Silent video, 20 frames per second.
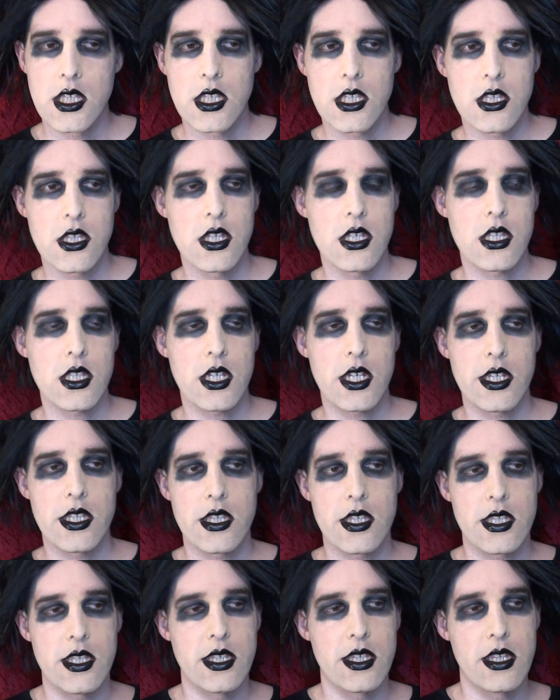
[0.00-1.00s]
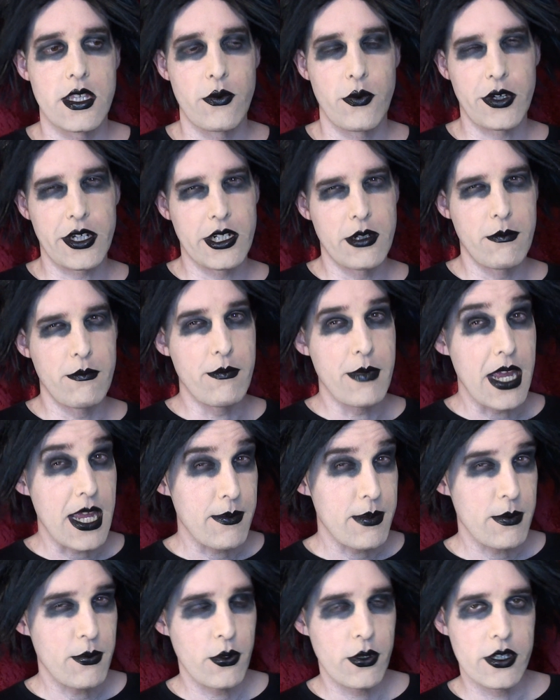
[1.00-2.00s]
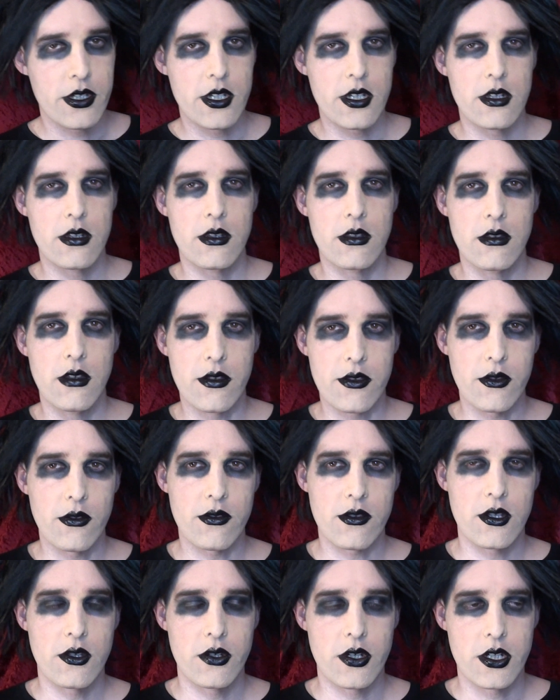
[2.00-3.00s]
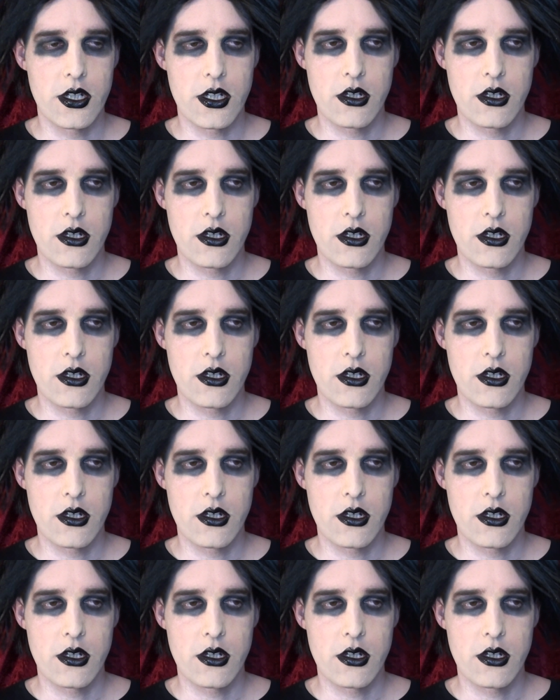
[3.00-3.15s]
just because they were going to maybe put the Soul Stone in